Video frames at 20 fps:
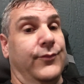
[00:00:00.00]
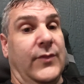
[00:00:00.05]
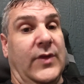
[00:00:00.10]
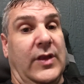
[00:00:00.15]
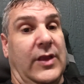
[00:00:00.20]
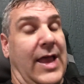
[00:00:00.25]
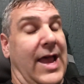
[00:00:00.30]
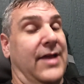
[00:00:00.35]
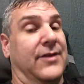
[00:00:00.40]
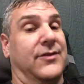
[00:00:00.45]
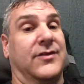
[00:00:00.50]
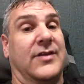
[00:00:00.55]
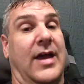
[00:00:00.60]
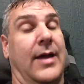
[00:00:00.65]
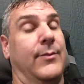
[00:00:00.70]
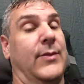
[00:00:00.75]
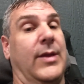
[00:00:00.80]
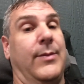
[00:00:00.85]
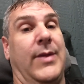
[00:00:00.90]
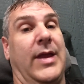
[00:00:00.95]
last
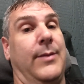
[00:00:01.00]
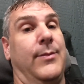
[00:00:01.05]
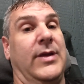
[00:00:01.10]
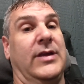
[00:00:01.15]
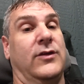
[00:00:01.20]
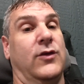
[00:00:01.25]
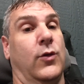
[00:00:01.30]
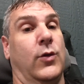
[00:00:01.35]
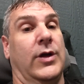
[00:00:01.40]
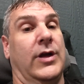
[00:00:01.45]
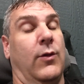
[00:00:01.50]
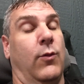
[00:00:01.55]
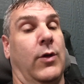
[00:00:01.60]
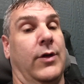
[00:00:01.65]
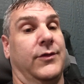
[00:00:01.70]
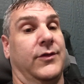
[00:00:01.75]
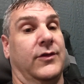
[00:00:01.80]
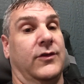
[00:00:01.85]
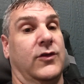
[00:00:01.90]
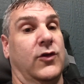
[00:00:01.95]
time they made me do it, it
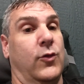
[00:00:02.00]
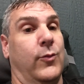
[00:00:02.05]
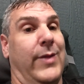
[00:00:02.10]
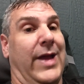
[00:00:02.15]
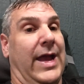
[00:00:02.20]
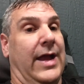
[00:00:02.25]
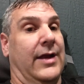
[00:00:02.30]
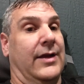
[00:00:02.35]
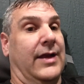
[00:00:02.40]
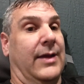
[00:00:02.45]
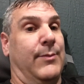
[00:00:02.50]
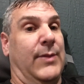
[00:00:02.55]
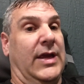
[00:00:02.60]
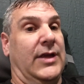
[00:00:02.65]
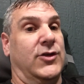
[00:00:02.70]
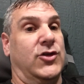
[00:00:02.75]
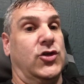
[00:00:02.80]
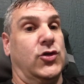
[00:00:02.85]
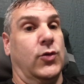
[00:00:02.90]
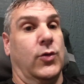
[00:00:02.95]
wasn't too bad. I
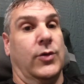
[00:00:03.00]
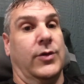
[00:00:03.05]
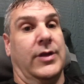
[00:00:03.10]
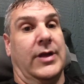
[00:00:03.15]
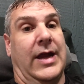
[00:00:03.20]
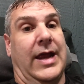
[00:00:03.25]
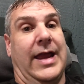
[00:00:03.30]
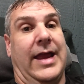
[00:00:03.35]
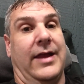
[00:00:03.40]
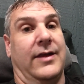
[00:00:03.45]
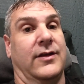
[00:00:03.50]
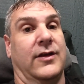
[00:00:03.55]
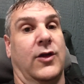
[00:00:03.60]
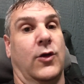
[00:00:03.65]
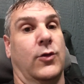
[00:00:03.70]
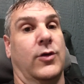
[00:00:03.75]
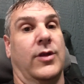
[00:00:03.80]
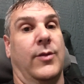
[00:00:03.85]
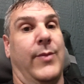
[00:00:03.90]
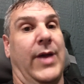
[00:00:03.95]
made sure that I had to go to the